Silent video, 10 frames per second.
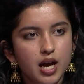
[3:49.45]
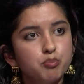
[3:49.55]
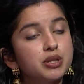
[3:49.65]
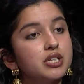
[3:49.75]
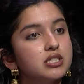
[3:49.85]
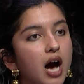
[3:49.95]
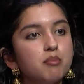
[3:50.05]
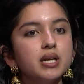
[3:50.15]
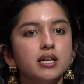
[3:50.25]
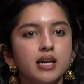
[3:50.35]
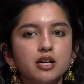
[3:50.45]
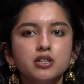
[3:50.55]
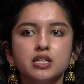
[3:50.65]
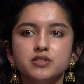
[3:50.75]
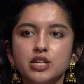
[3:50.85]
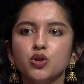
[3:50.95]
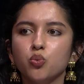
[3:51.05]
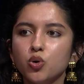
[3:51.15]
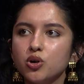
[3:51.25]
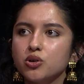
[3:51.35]
But the dominant narratives in the
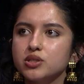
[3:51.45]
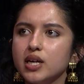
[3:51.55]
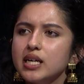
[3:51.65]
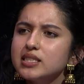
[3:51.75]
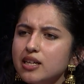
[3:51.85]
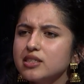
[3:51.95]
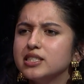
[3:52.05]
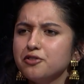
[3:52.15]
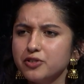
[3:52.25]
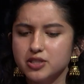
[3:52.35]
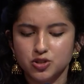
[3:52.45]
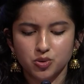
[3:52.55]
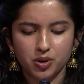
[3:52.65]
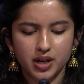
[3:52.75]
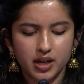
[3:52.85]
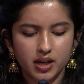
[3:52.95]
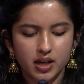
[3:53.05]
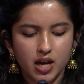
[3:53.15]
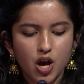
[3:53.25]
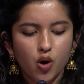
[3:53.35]
world tell a different story
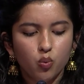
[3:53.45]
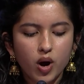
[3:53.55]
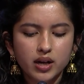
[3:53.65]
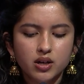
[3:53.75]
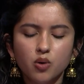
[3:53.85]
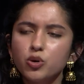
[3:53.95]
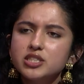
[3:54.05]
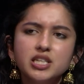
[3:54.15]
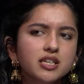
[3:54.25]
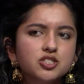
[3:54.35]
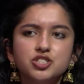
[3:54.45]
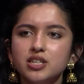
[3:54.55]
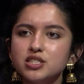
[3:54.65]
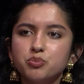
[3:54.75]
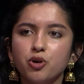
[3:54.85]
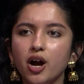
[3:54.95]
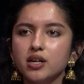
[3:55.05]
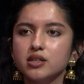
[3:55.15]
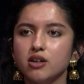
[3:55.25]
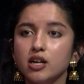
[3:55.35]
one where tea is just a
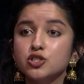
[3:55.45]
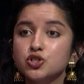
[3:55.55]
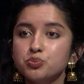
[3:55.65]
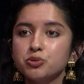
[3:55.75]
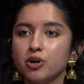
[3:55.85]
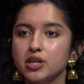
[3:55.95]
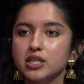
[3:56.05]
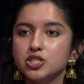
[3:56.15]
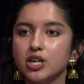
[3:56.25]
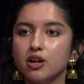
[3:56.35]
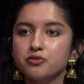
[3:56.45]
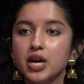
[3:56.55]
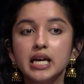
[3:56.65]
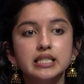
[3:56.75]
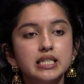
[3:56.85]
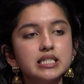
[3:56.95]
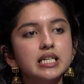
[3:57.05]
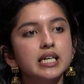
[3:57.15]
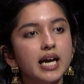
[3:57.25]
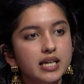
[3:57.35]
product on a supermarket shelf,
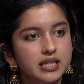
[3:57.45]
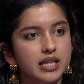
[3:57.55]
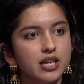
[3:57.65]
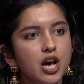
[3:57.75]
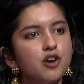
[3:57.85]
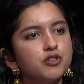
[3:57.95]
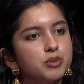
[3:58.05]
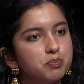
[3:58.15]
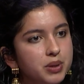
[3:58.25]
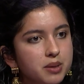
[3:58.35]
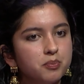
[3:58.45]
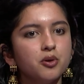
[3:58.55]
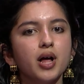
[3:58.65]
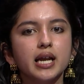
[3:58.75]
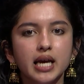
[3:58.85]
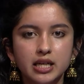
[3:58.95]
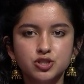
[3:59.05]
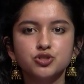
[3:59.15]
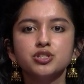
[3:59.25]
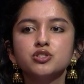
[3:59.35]
disconnected from the people and
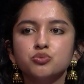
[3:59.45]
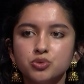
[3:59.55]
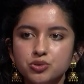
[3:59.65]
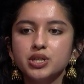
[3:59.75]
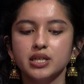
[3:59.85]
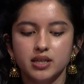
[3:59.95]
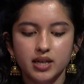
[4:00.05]
histories rooted